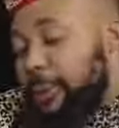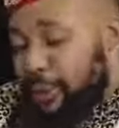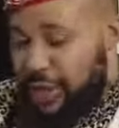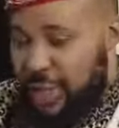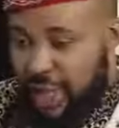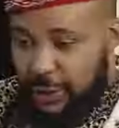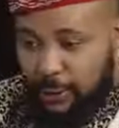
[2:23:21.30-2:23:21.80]
to
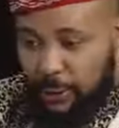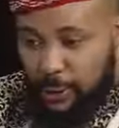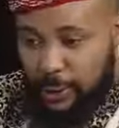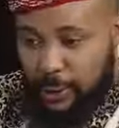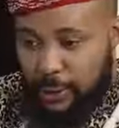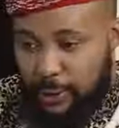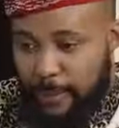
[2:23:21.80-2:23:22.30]
apologize
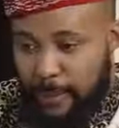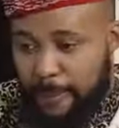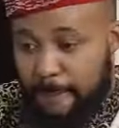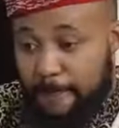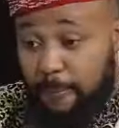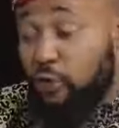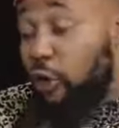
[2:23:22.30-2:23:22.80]
for
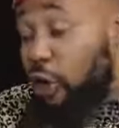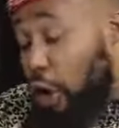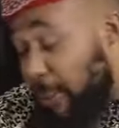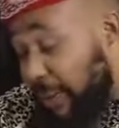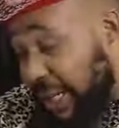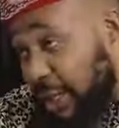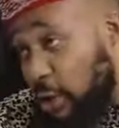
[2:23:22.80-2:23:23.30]

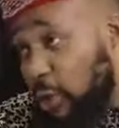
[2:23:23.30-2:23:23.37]
coming